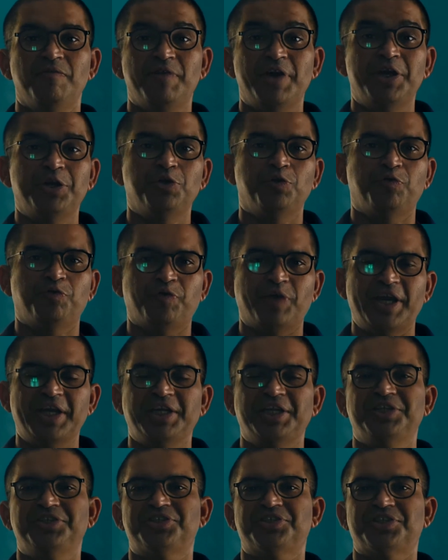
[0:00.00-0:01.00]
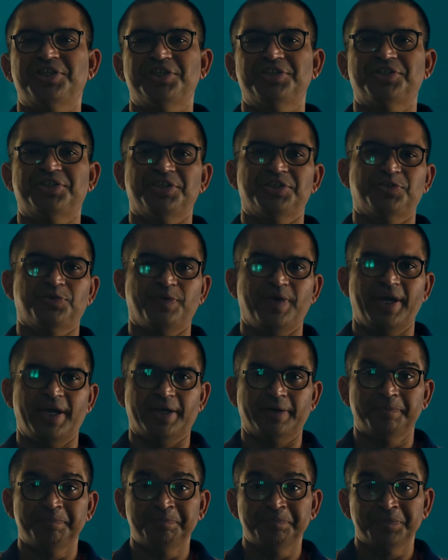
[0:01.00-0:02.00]
where you find instances
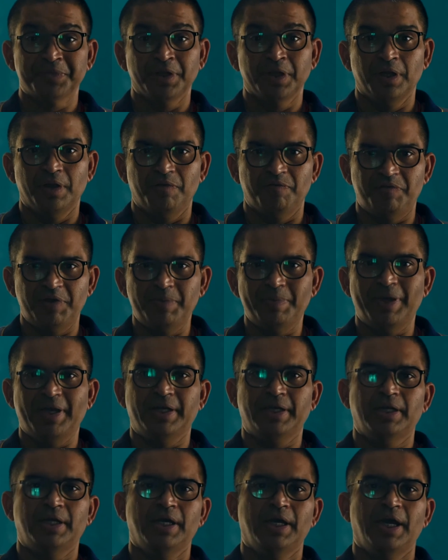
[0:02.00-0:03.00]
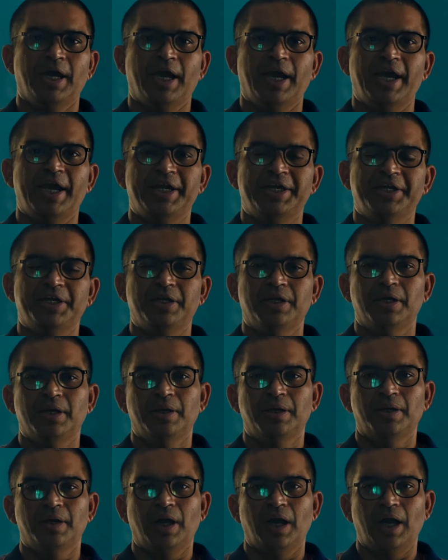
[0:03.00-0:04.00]
where women and
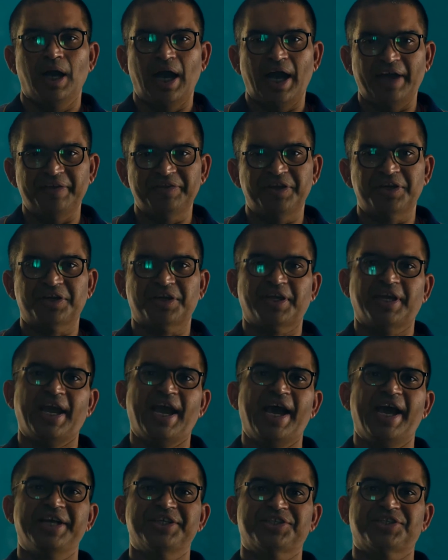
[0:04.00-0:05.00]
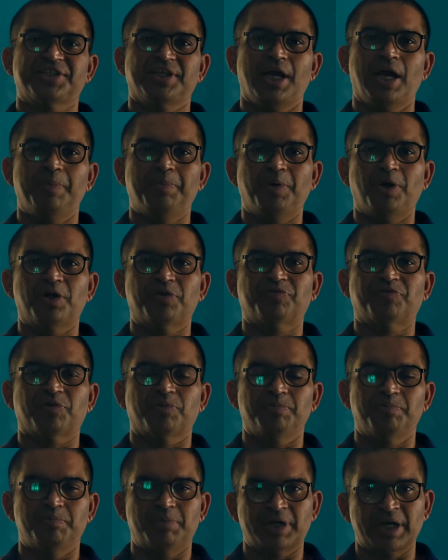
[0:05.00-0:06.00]
other castes apart
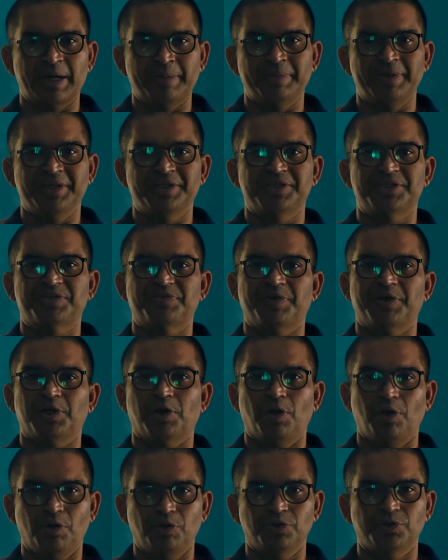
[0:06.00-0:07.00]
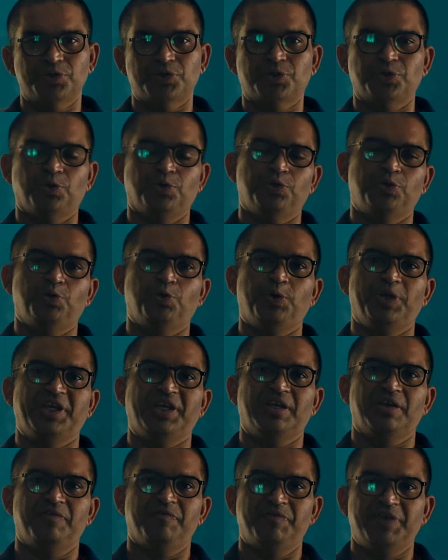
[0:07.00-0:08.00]
from Brahmins were also
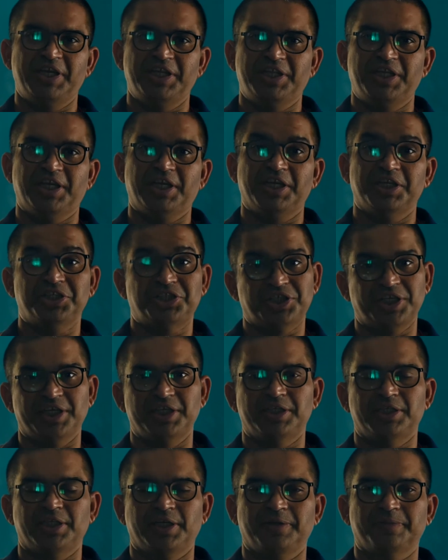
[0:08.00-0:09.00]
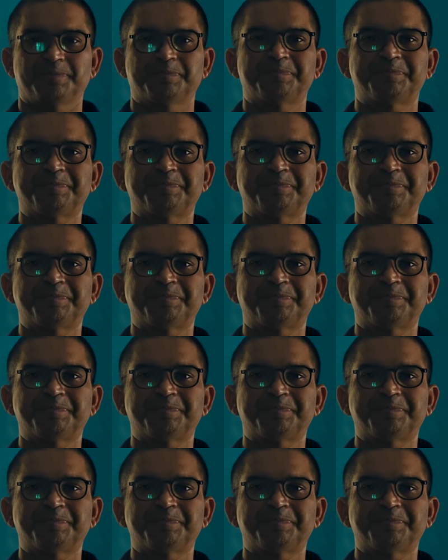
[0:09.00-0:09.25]
doing Vedic chanting.